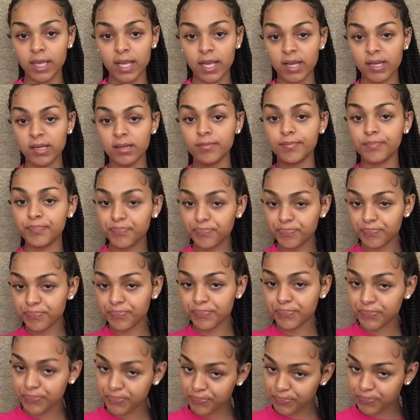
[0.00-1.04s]
then
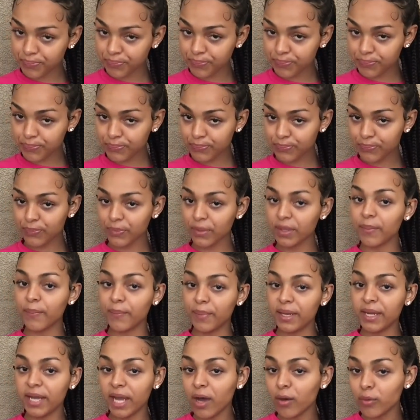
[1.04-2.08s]

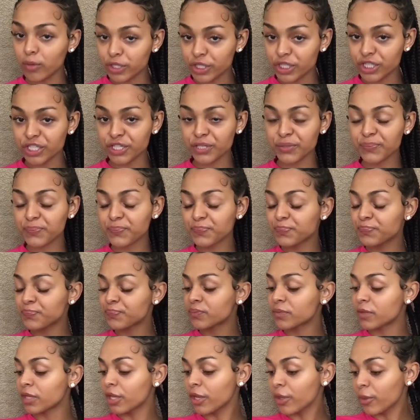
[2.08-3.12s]
be done with you,
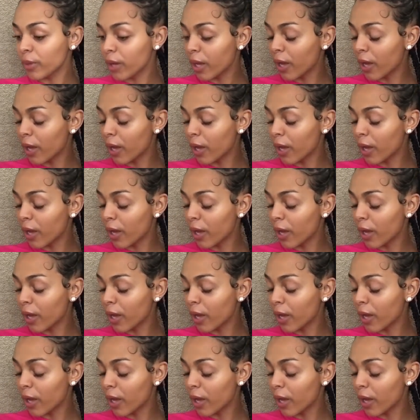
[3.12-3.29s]
you